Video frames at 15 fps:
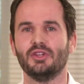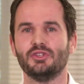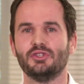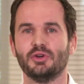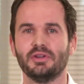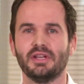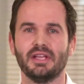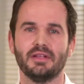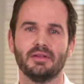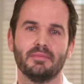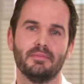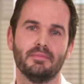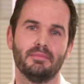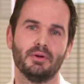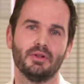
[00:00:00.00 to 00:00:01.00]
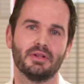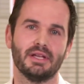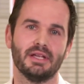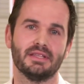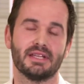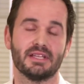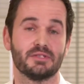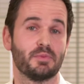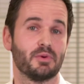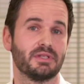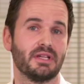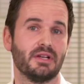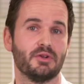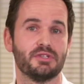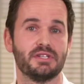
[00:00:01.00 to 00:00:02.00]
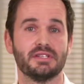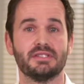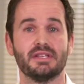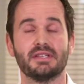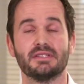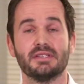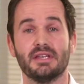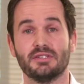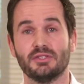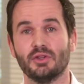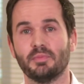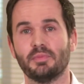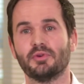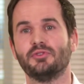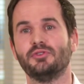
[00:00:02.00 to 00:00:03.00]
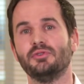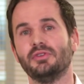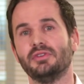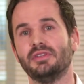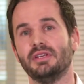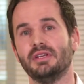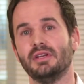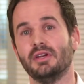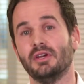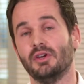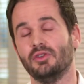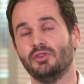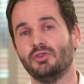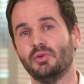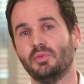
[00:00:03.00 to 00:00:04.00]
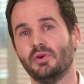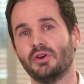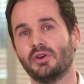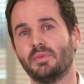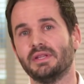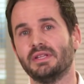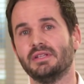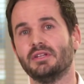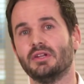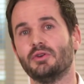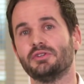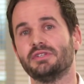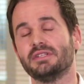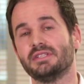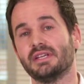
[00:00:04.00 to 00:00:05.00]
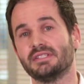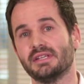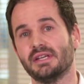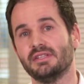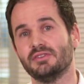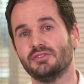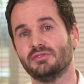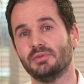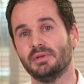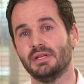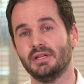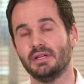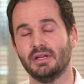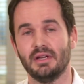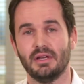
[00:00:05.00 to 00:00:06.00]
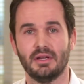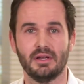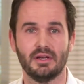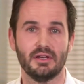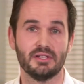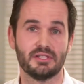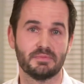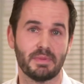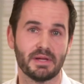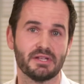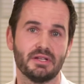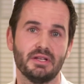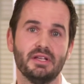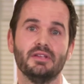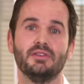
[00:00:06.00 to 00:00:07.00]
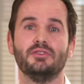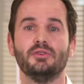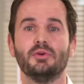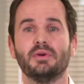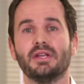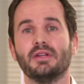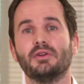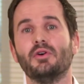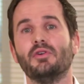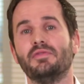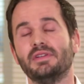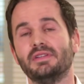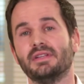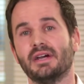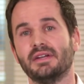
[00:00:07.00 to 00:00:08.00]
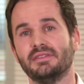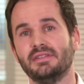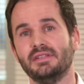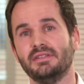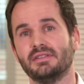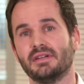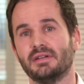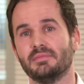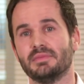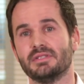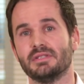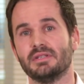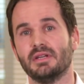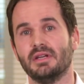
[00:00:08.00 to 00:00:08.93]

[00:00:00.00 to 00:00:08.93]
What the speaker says: Joining Bolloré Transport and Logistics is an opportunity to work within the logistics industry, especially during COVID-19 times.